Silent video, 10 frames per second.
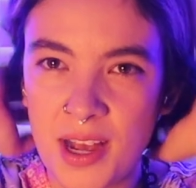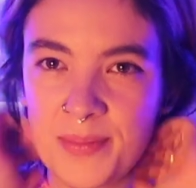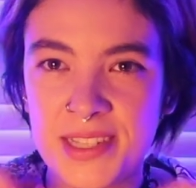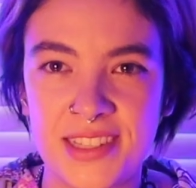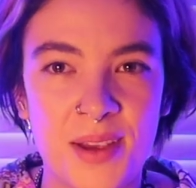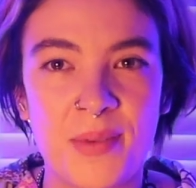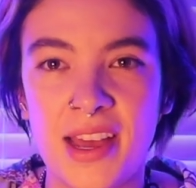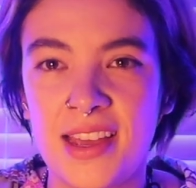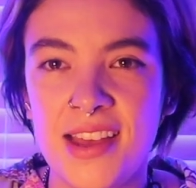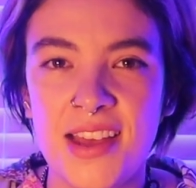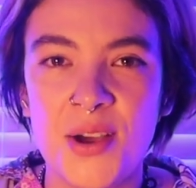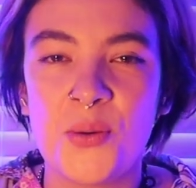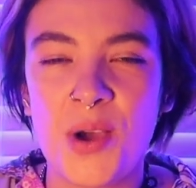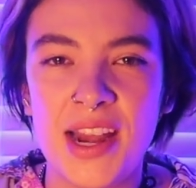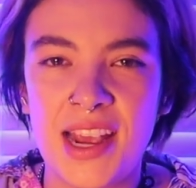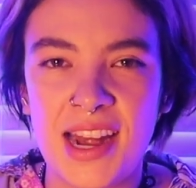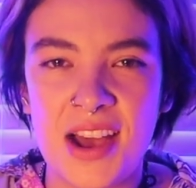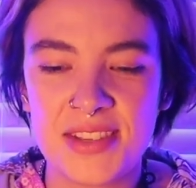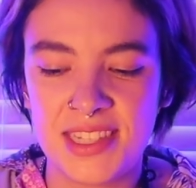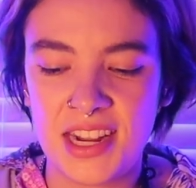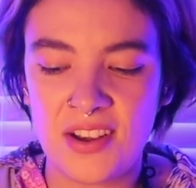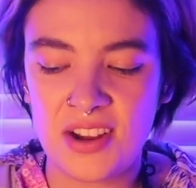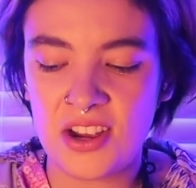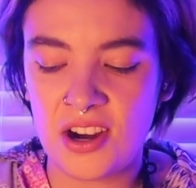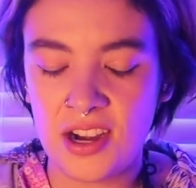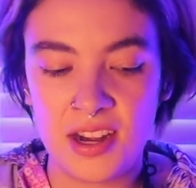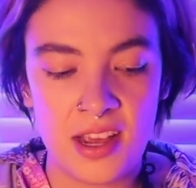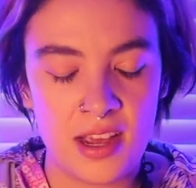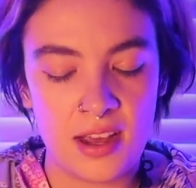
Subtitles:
Cups, is like my waiting it out, sitting on it card.